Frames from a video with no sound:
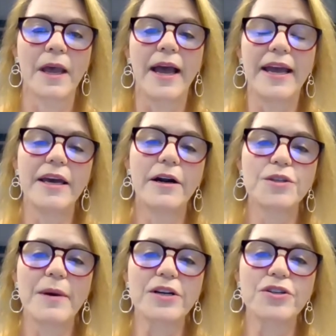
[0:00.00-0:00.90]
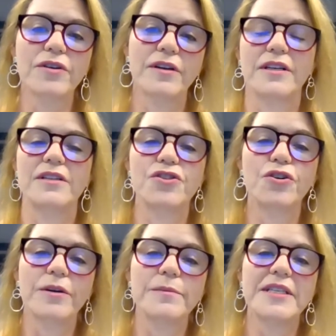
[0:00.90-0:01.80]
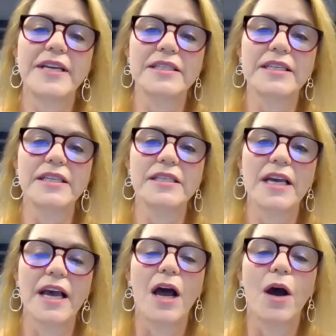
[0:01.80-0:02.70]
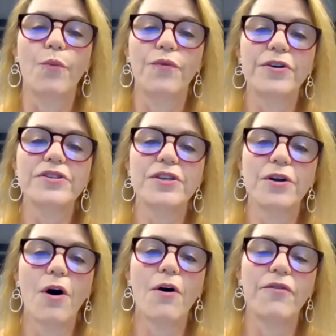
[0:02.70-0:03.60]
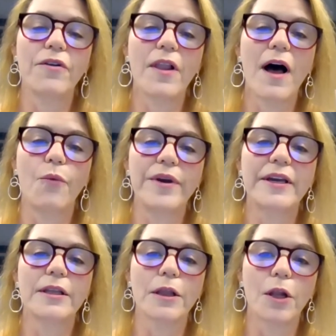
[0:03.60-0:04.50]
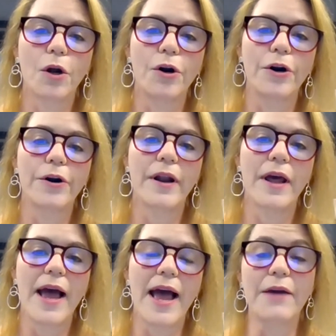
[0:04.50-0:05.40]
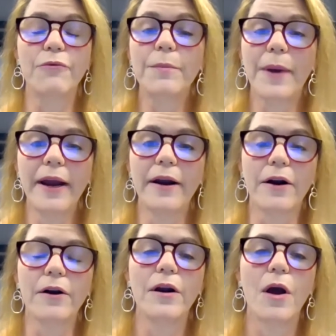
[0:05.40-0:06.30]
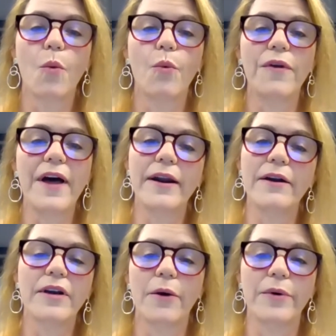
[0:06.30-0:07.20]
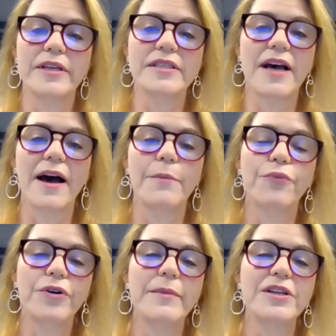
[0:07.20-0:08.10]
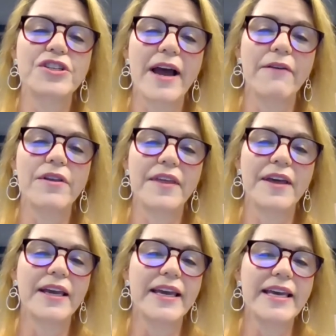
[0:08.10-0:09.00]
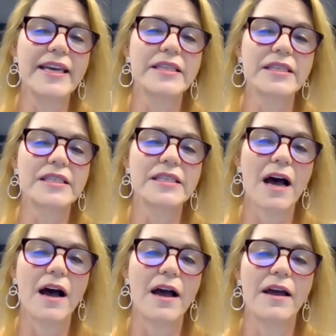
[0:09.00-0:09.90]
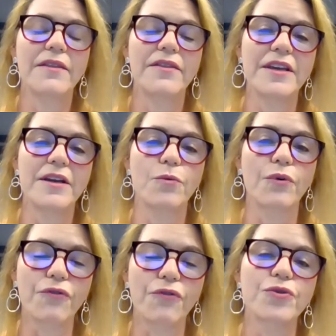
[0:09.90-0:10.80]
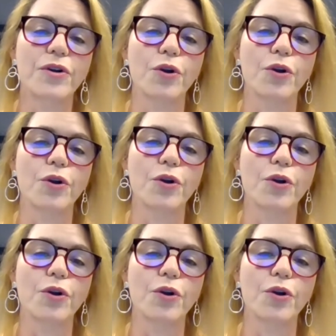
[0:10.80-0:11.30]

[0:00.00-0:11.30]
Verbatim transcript: In our special circumstances, there's an awful lot we can learn and repair without ever going inside. Pretty much everything inside the refrigerant loop